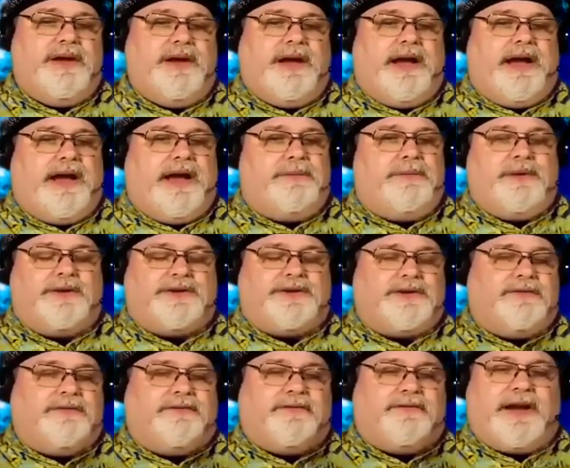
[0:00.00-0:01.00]
I could put
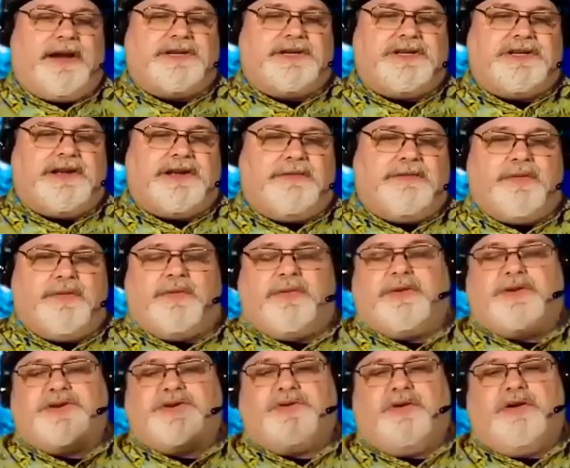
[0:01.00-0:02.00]
two flashes up,
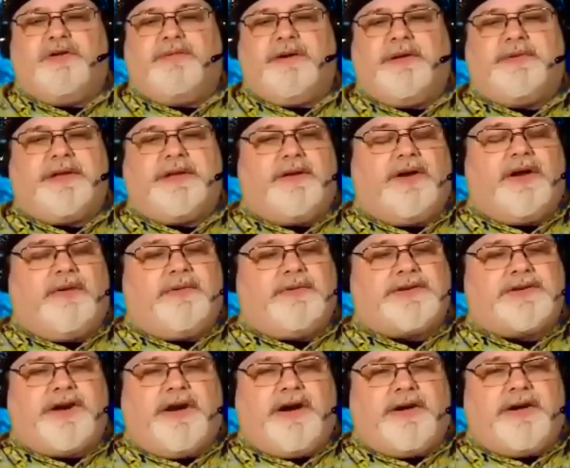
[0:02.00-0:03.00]
put strobe up. They'd all
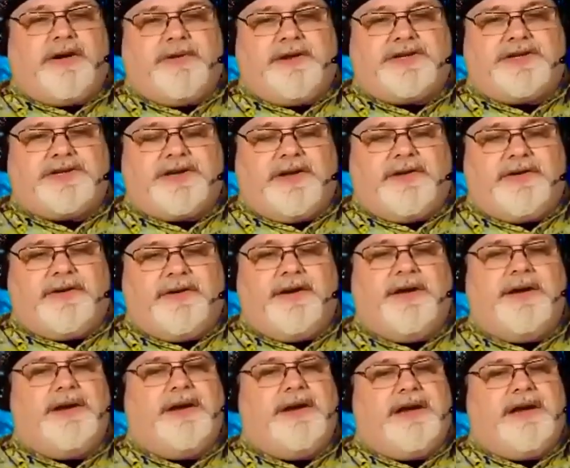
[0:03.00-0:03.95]
talk with each other.